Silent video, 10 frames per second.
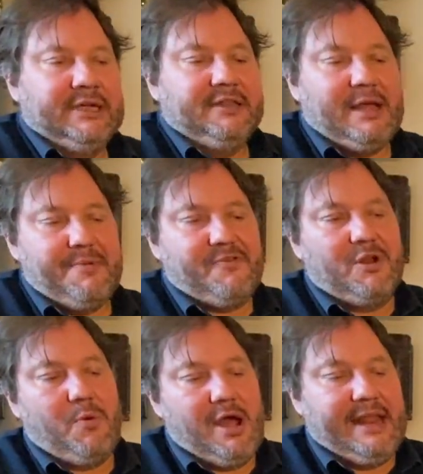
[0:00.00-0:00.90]
Then we've got
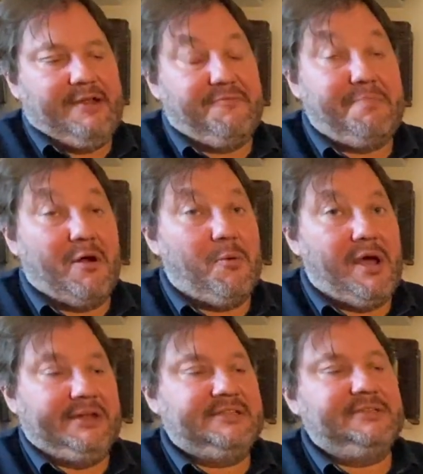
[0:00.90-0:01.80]
a wine here from Borough
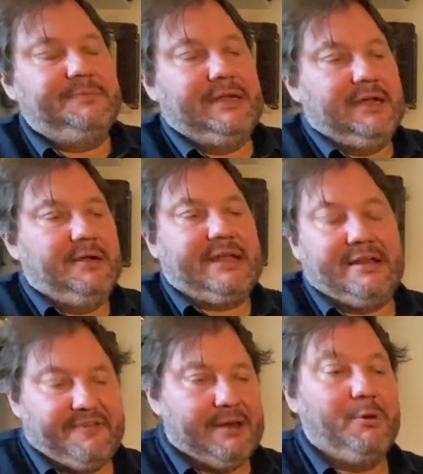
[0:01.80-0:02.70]
Wines, again
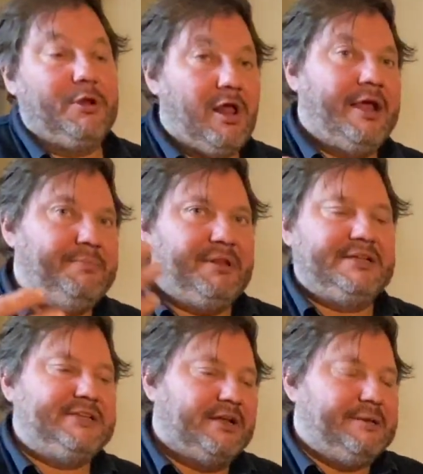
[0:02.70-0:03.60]
available online, but that
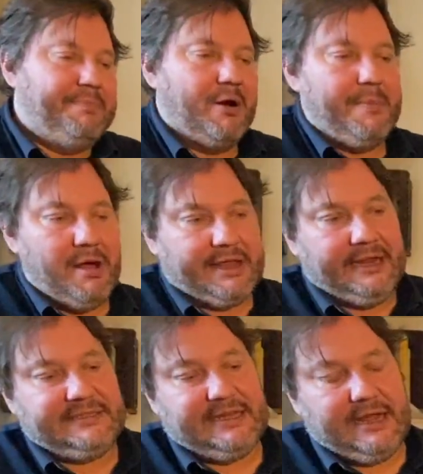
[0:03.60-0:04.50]
started in Borough
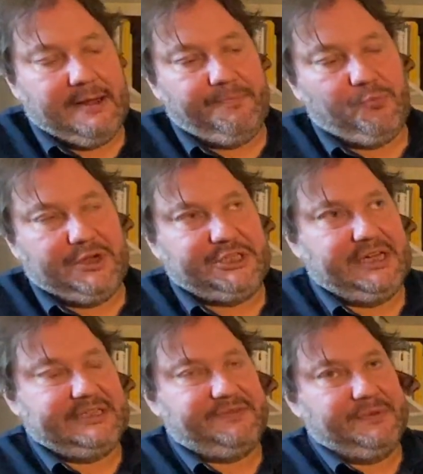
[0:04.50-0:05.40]
Market, which
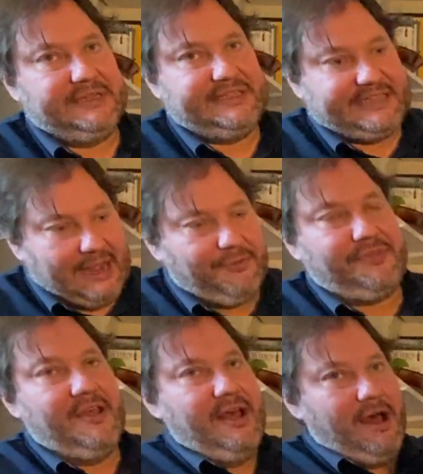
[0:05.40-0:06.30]
is from the
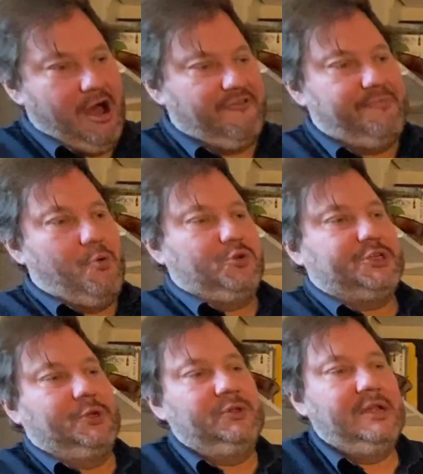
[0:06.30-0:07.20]
south half of
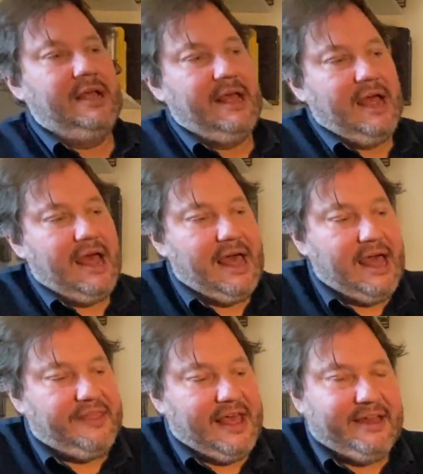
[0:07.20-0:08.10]
Portugal.
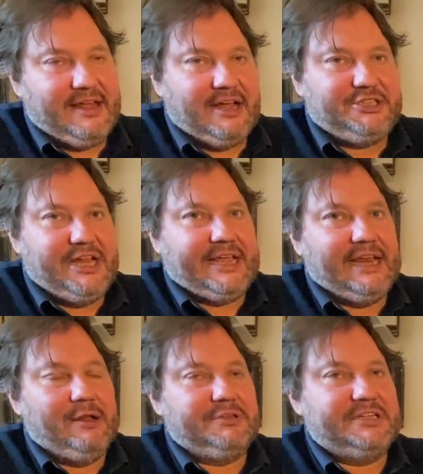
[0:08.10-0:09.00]
And then a
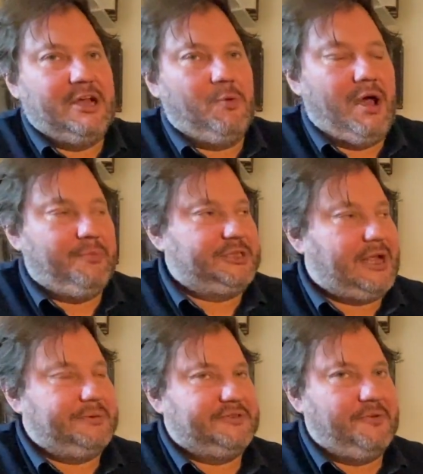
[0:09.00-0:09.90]
cheeky little dessert wine, which
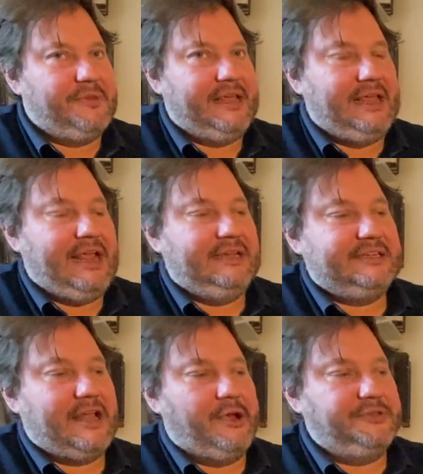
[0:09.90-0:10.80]
comes from the
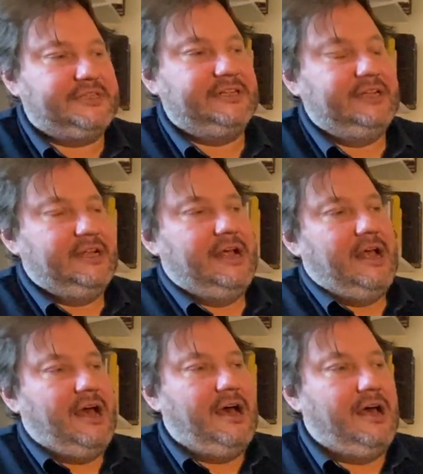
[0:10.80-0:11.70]
east coast,
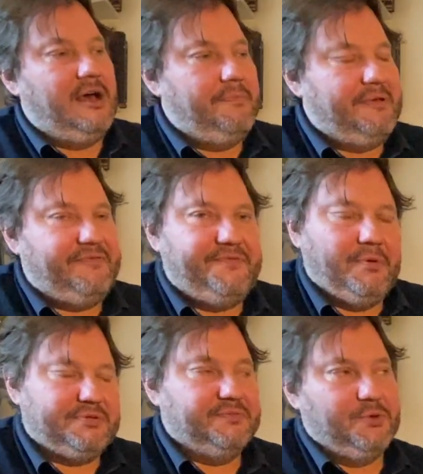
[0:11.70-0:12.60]
a bit
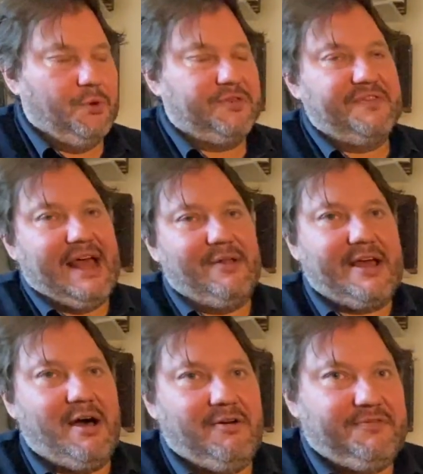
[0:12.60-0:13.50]
sort of north of the
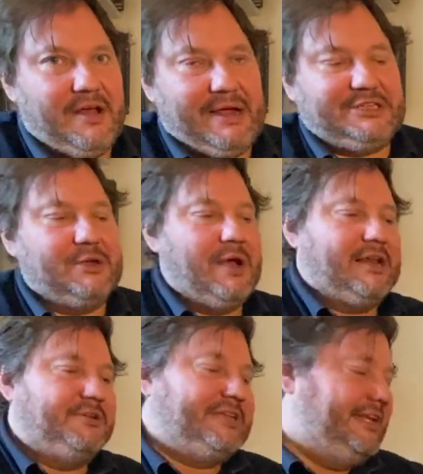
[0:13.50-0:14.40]
Algarve, actually quite
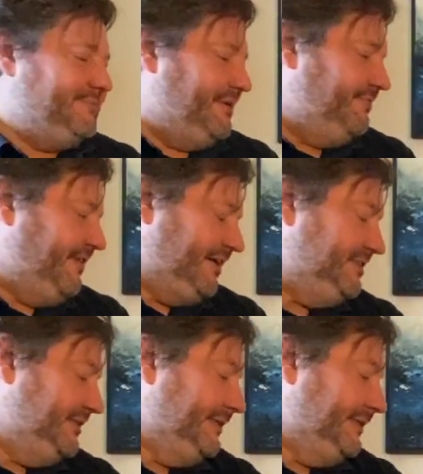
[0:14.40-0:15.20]
close to Lisbon, in fact.